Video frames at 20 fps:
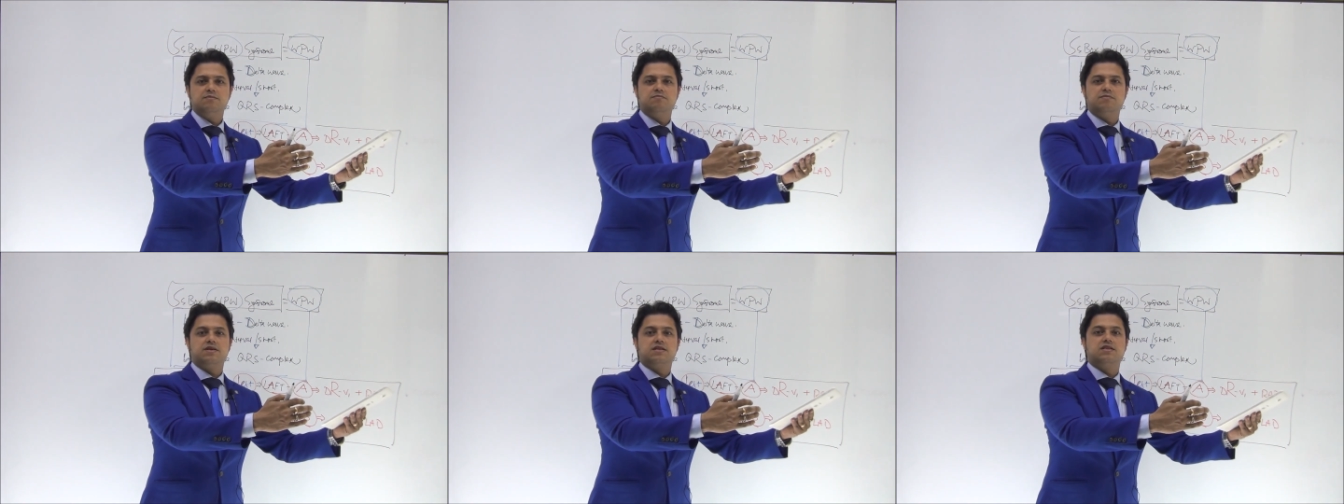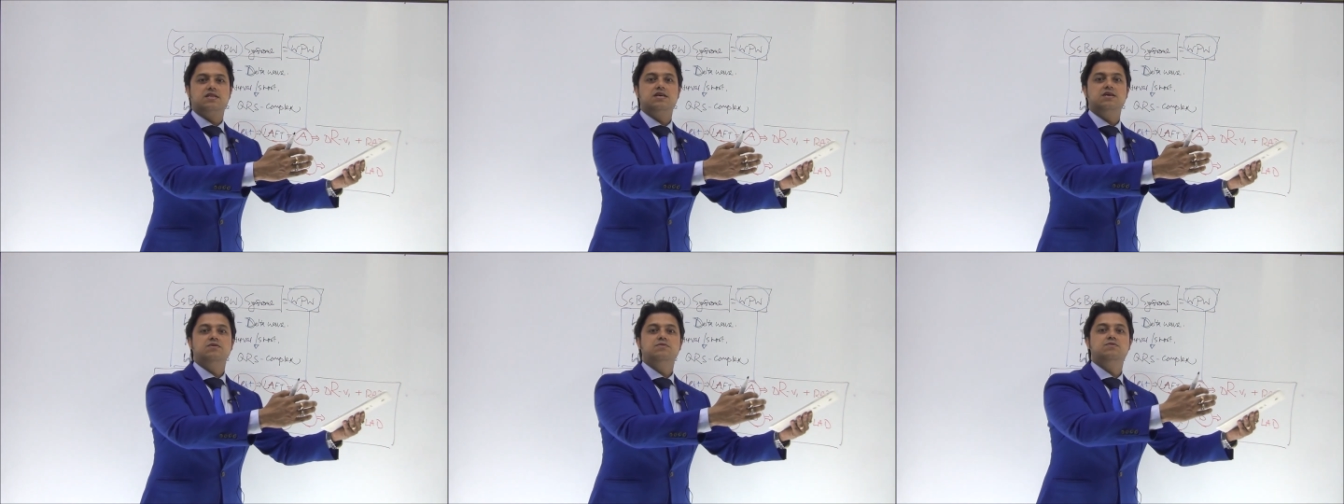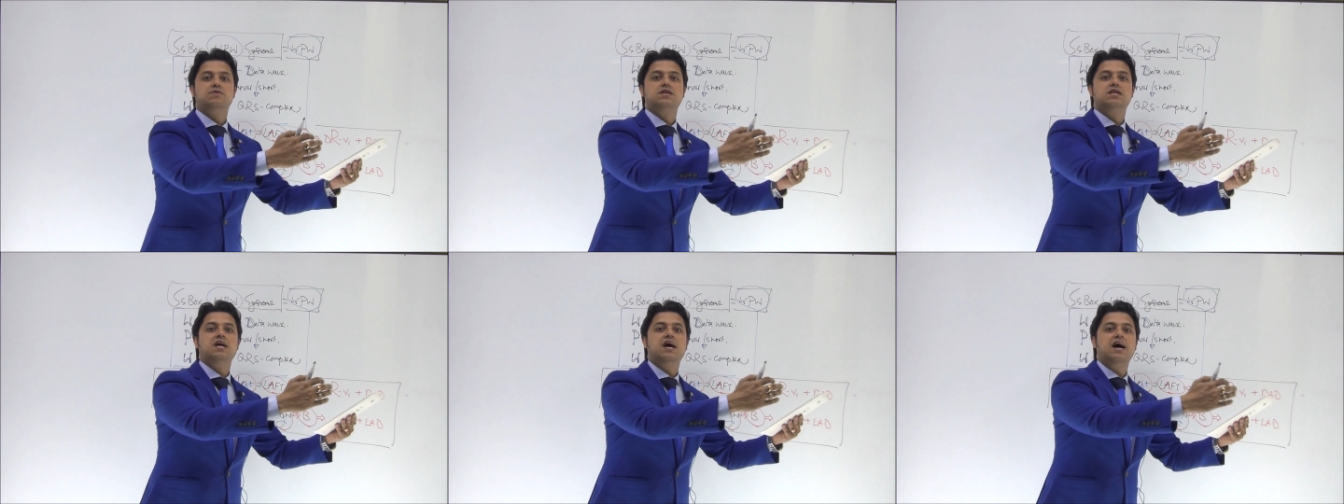but they
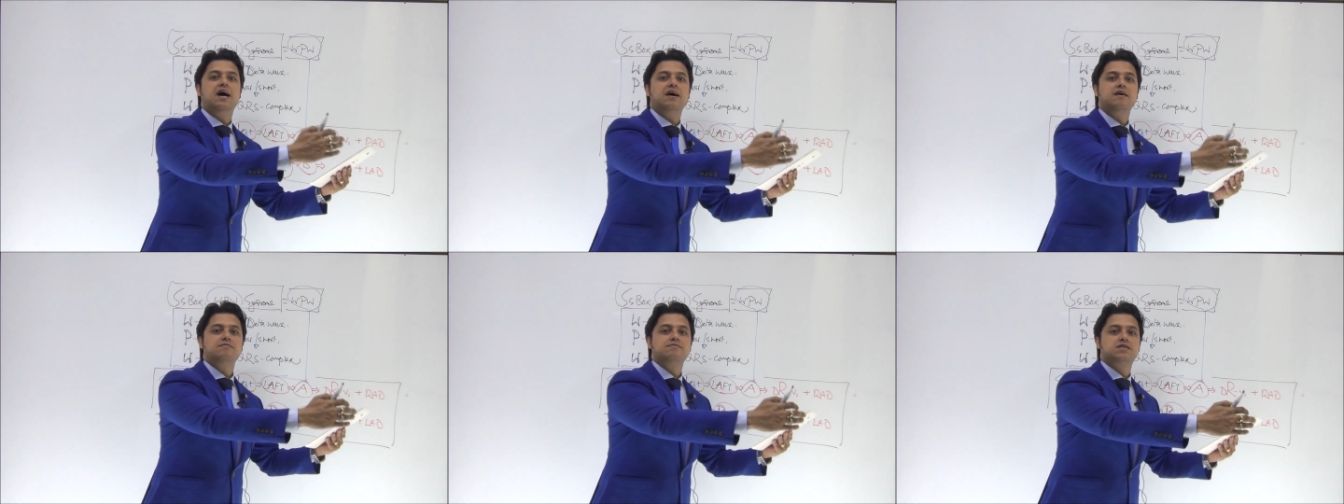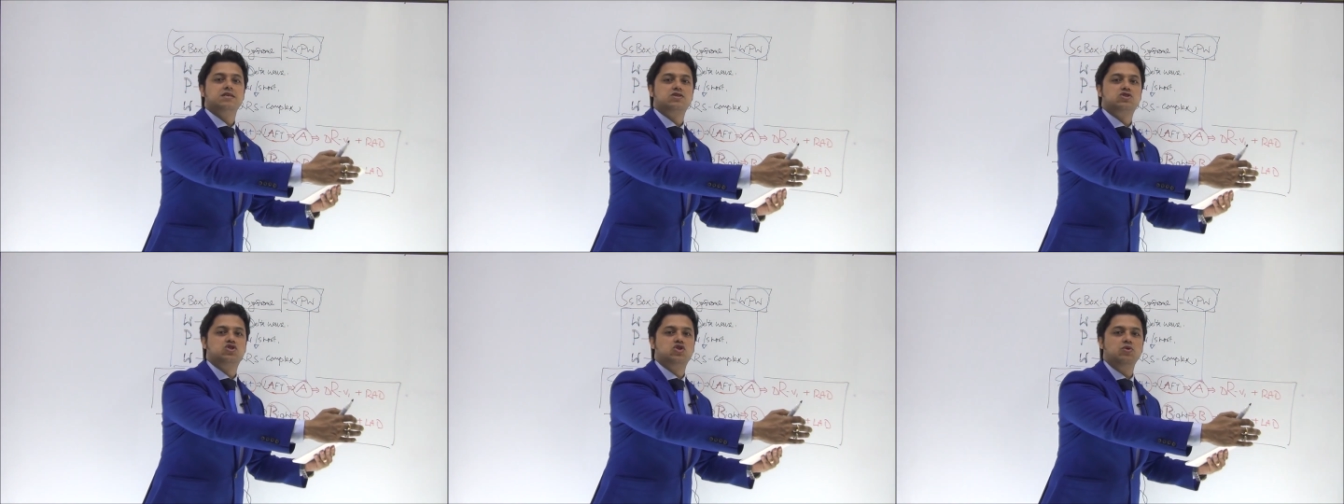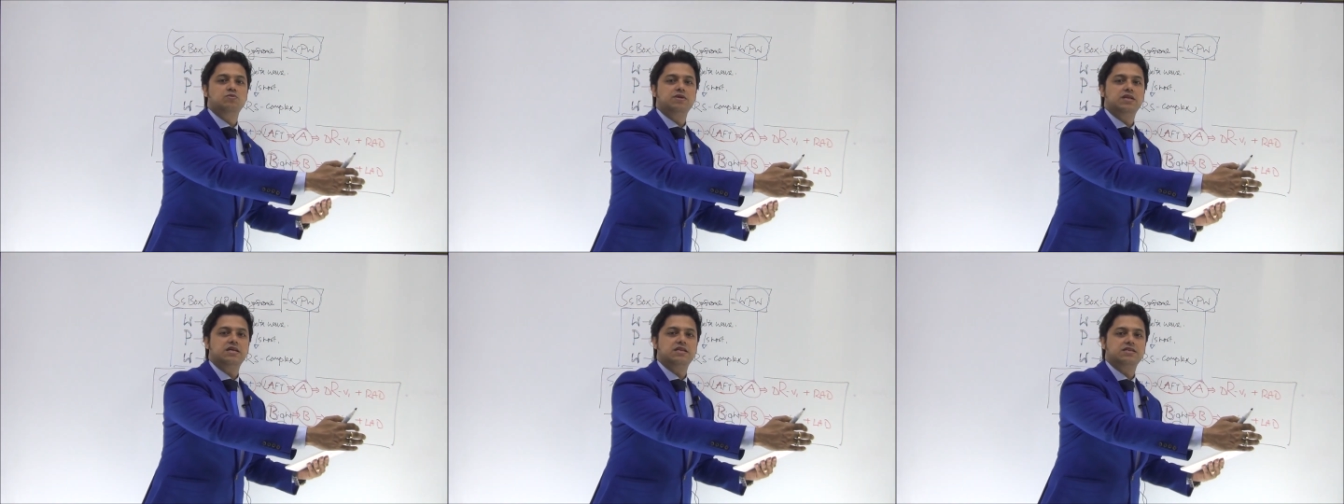will have the
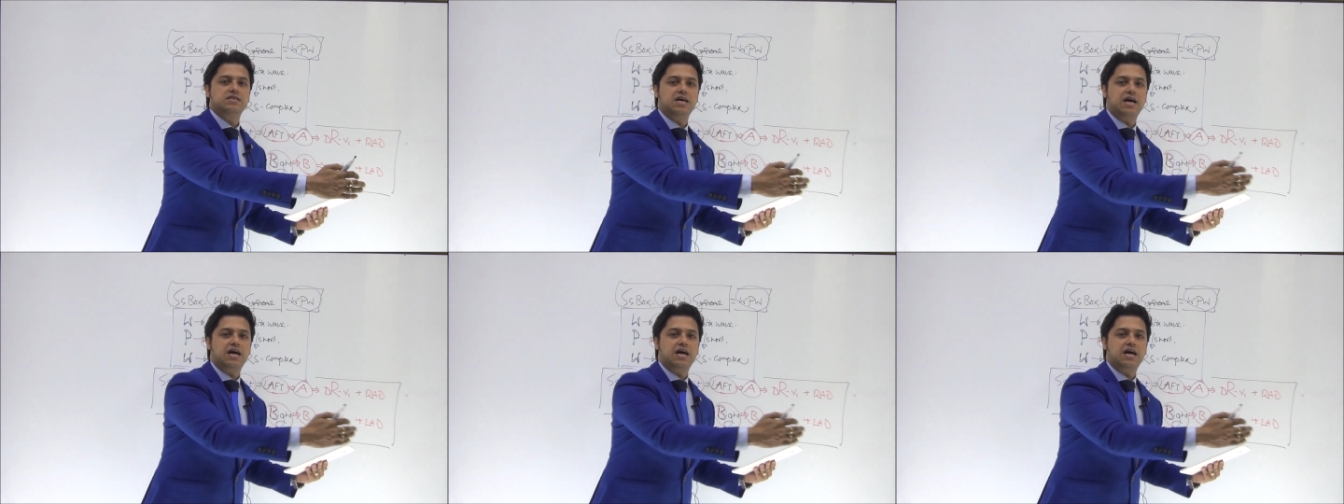dominant